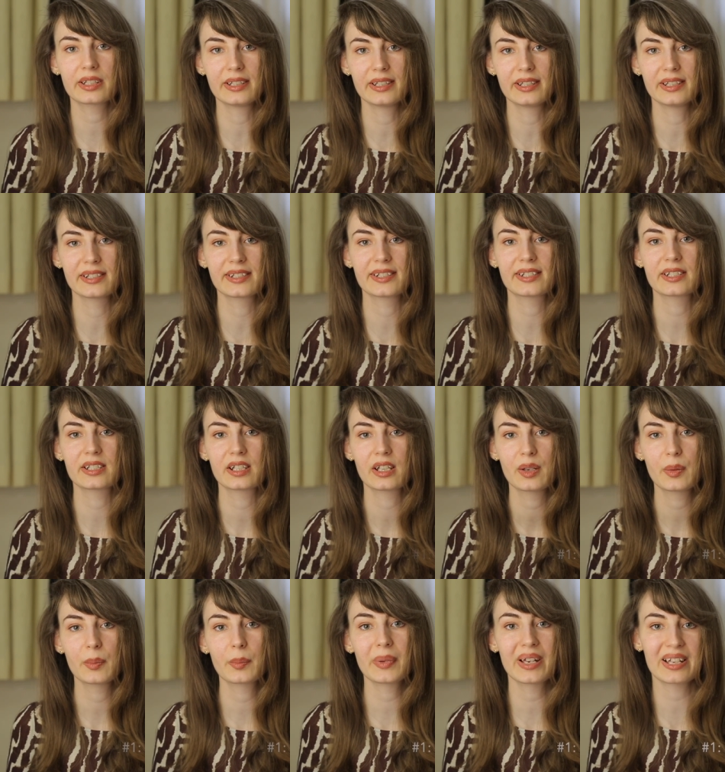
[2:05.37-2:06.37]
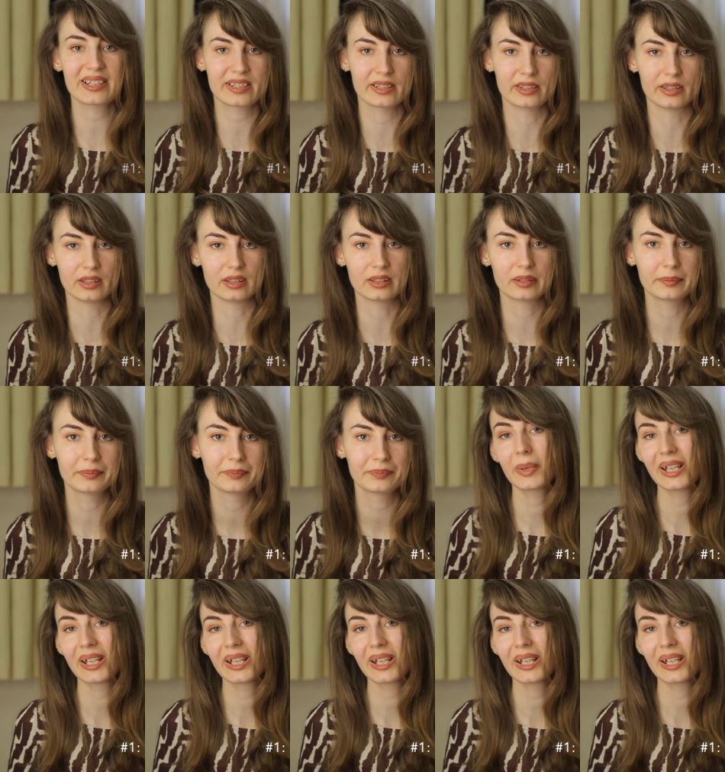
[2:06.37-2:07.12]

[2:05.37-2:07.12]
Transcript: is petting.